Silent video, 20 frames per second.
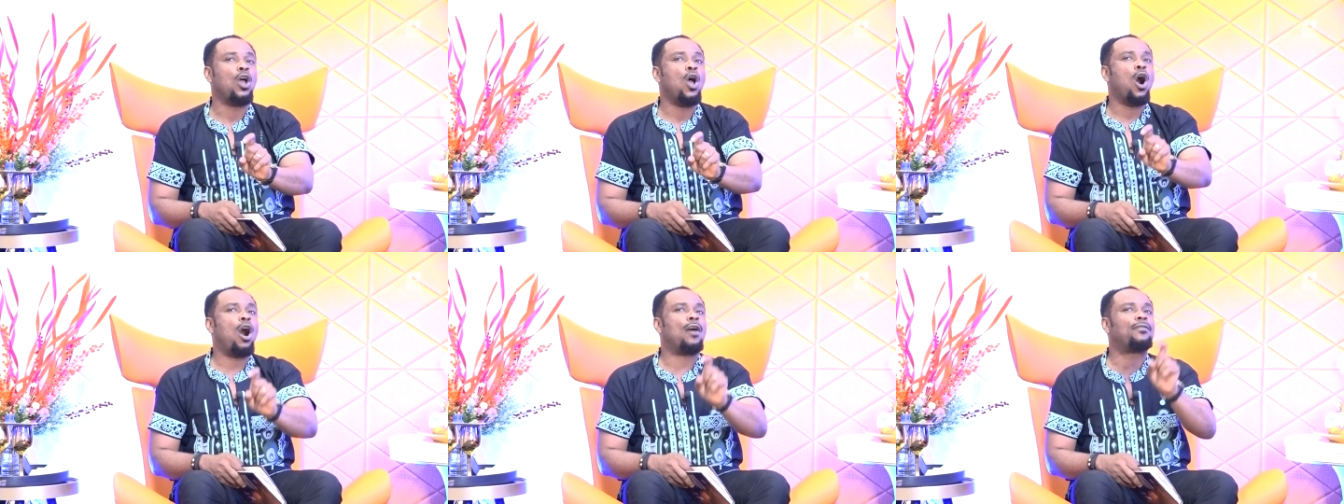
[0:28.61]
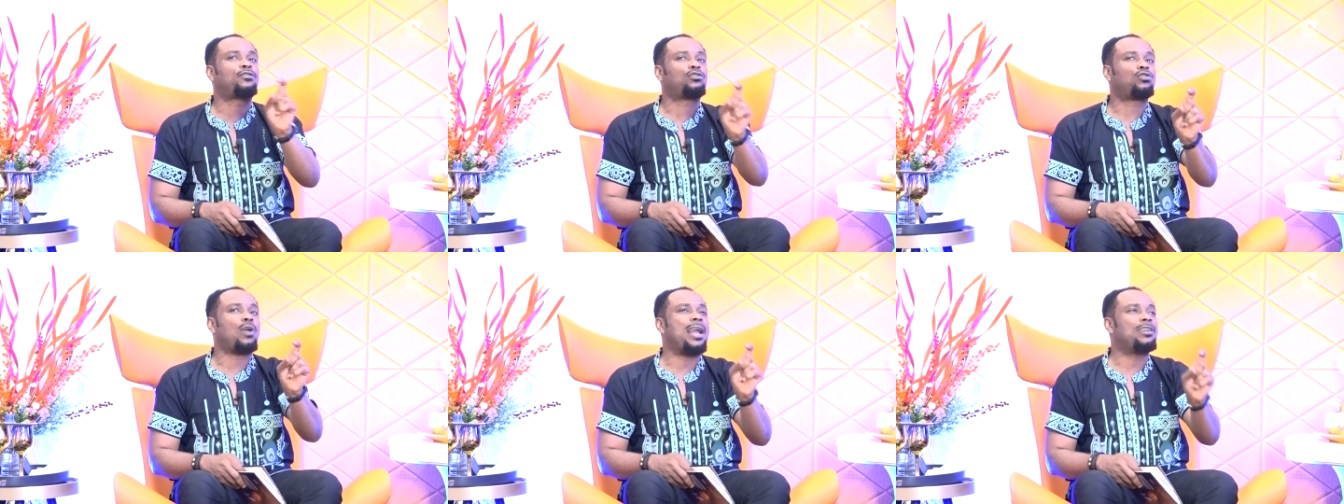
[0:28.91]

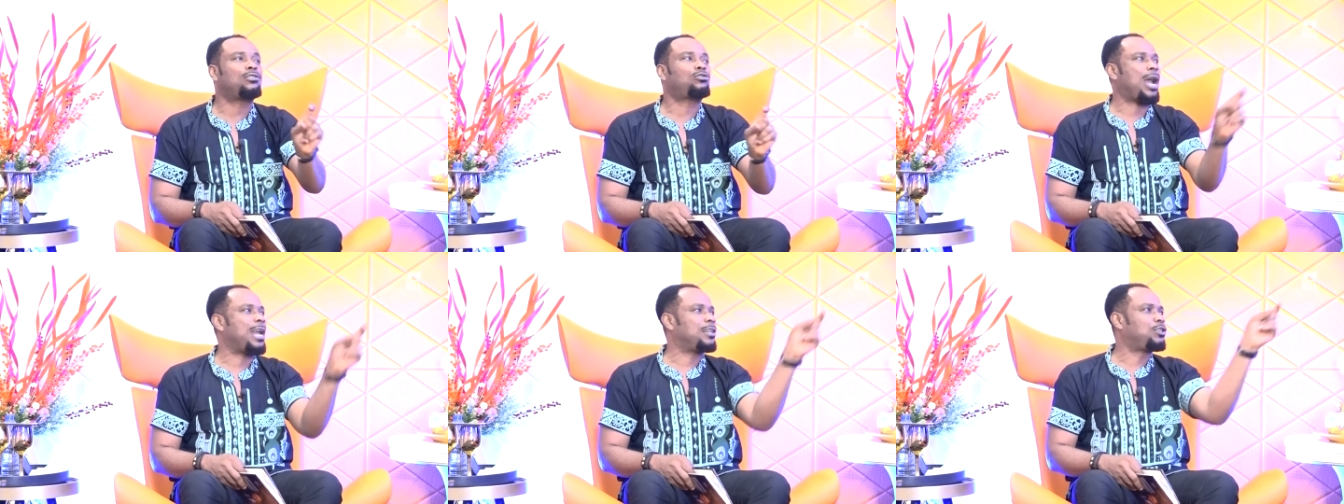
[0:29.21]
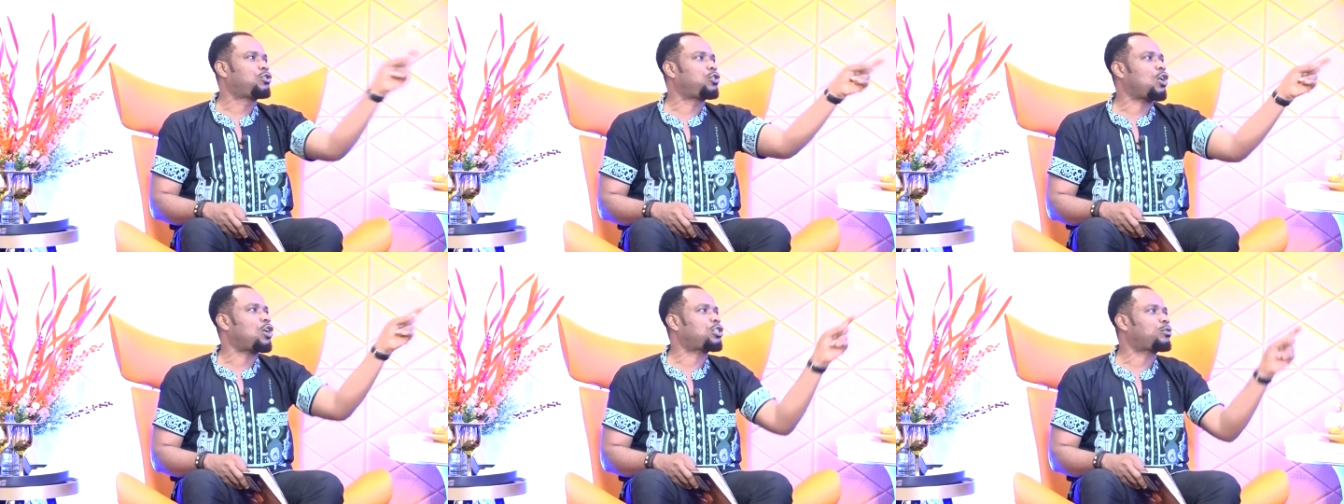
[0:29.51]
of trying to
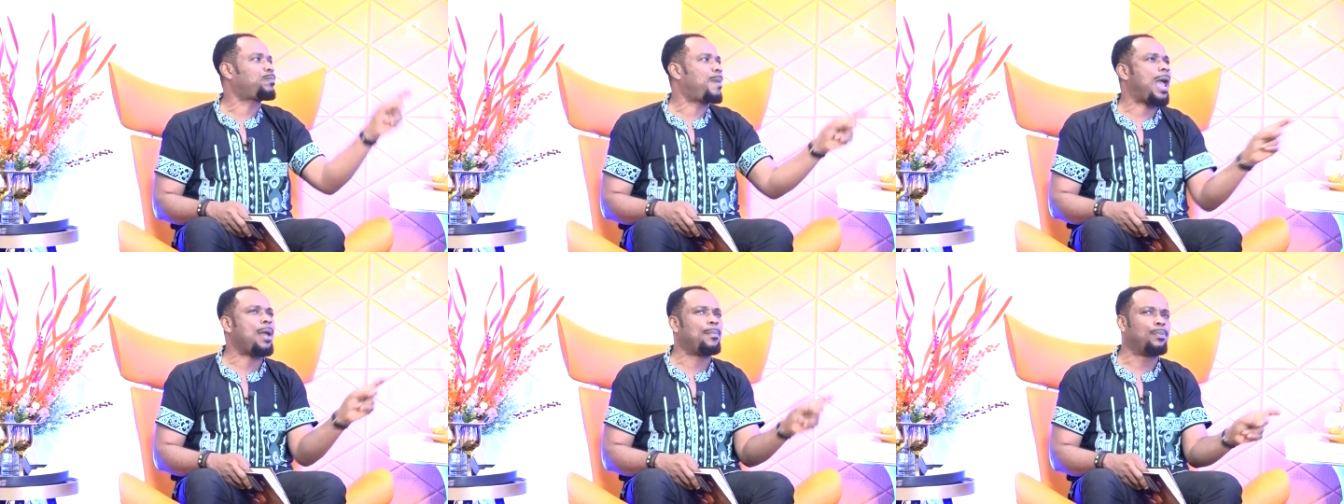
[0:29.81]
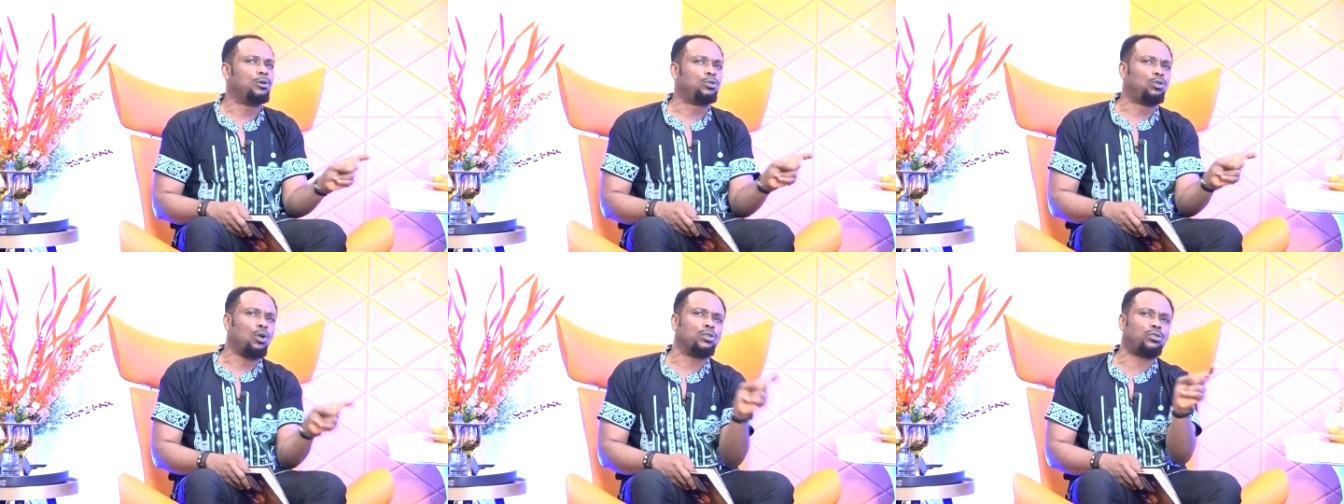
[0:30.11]
adjust
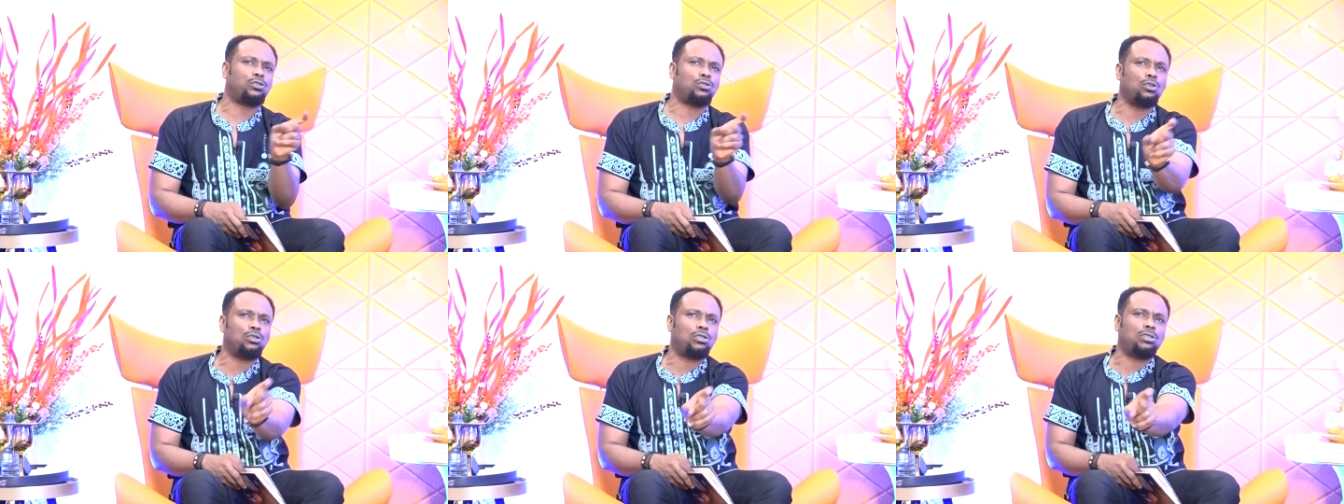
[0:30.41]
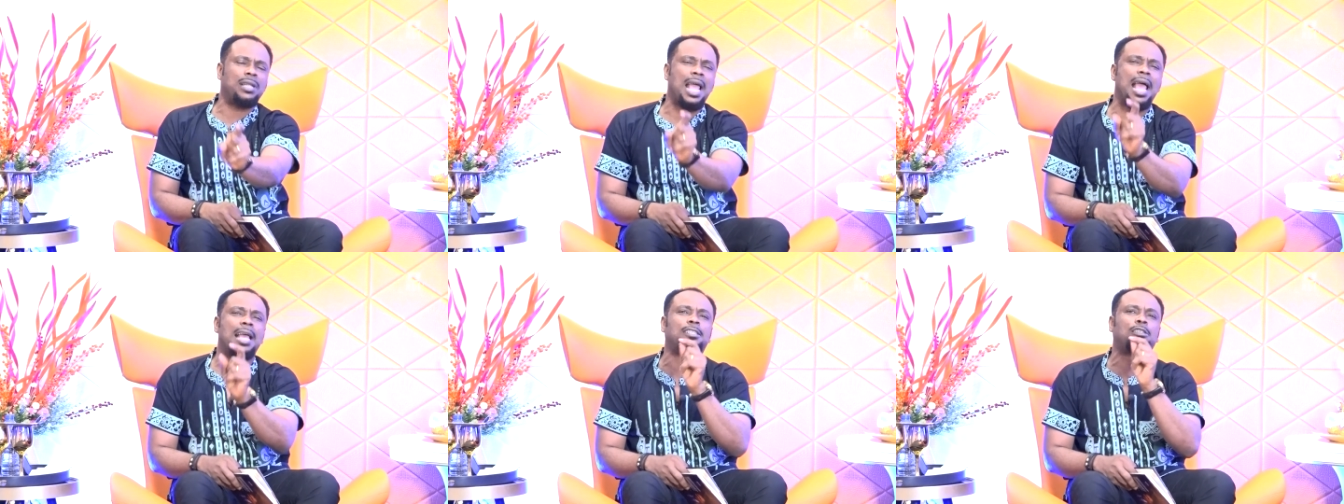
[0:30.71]
Bible to suit
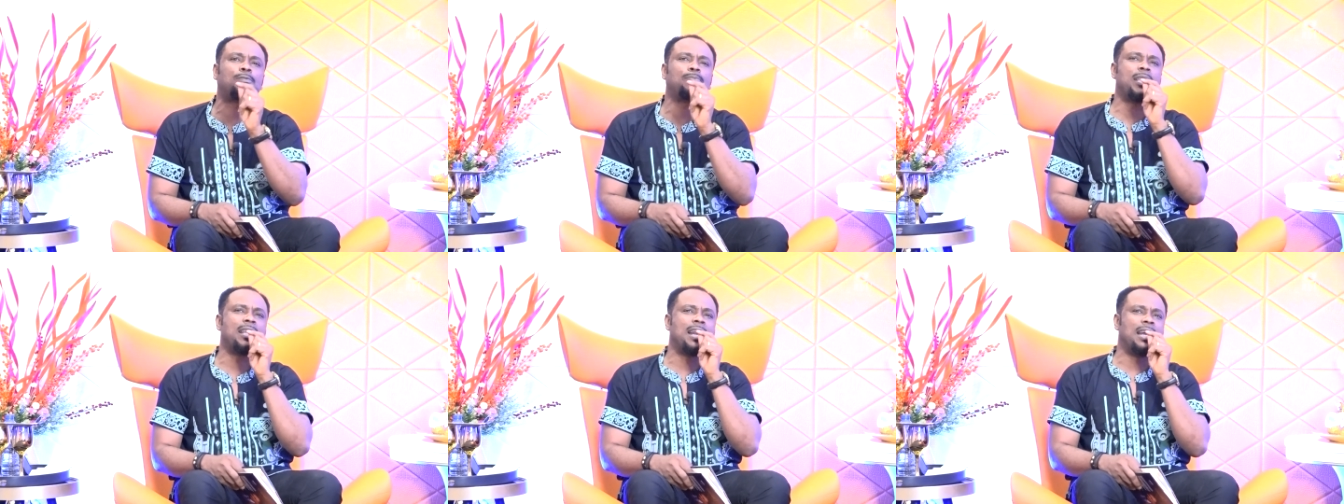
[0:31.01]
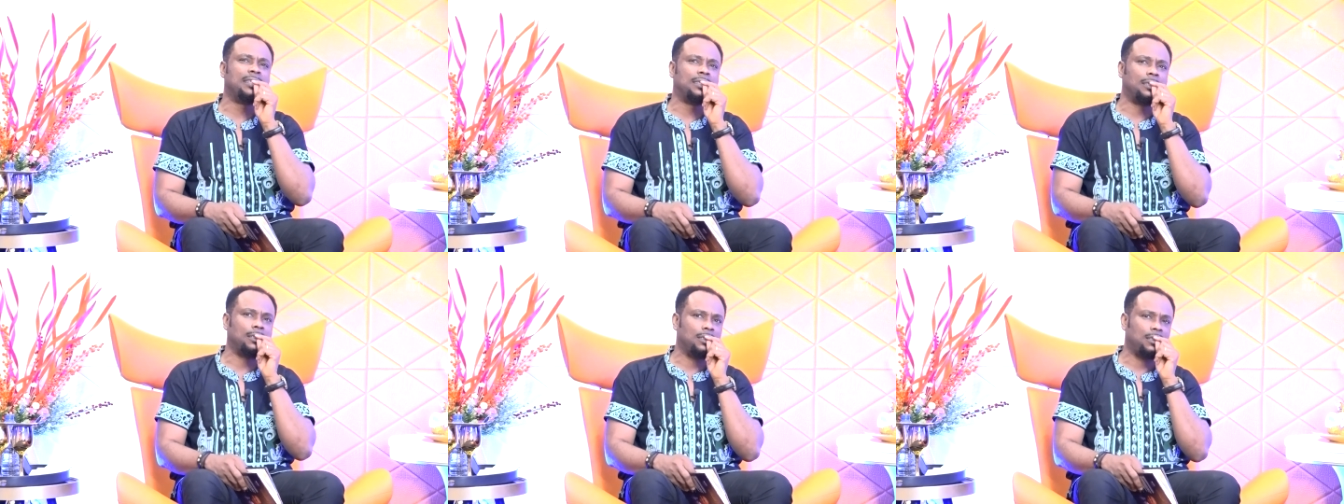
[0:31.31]
their
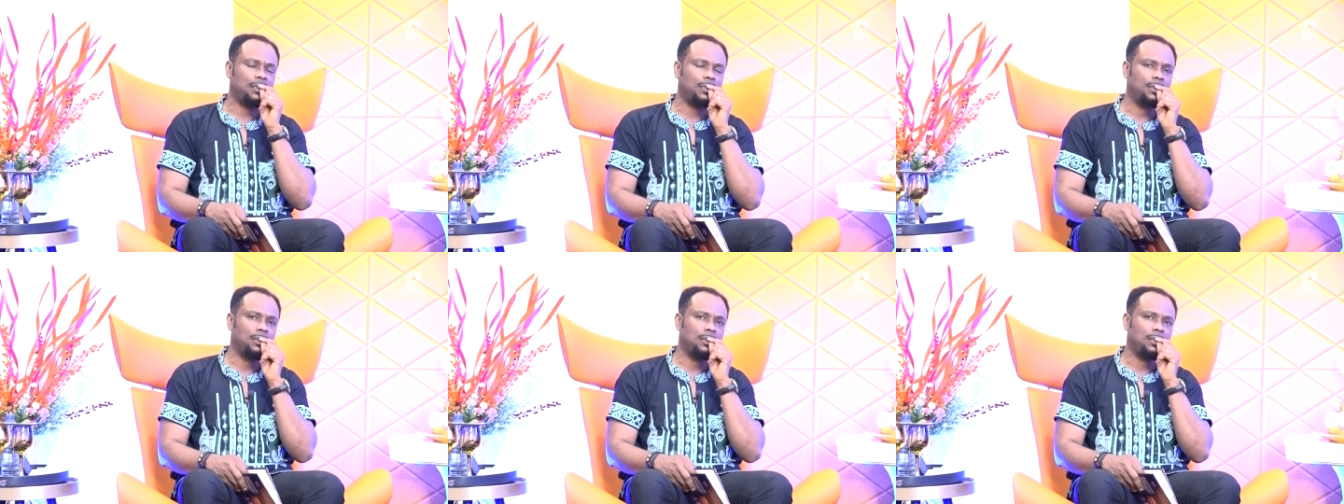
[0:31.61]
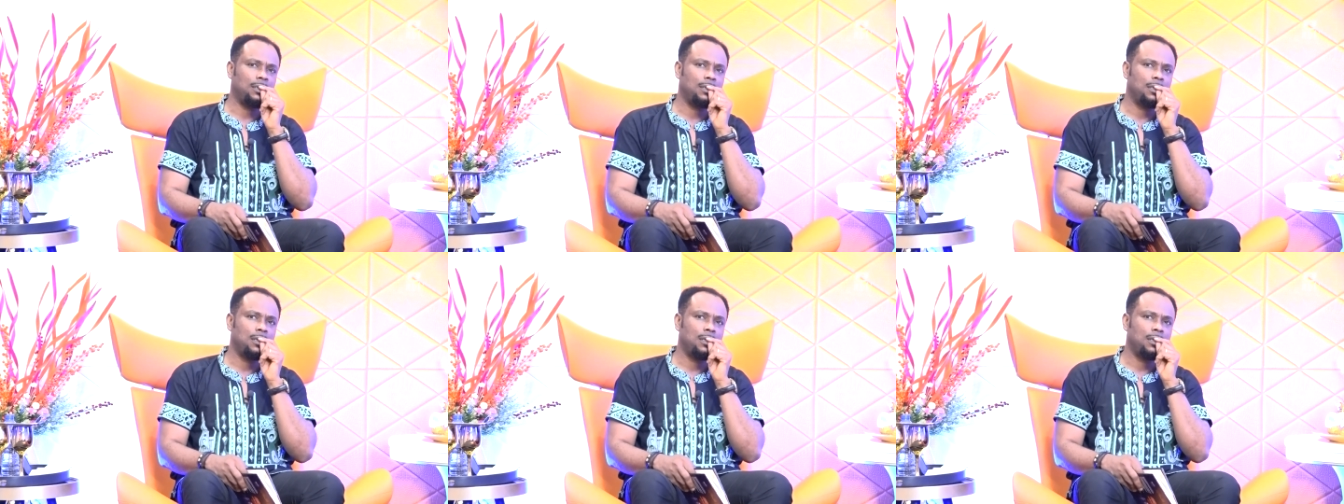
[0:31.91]
experiences. Ah.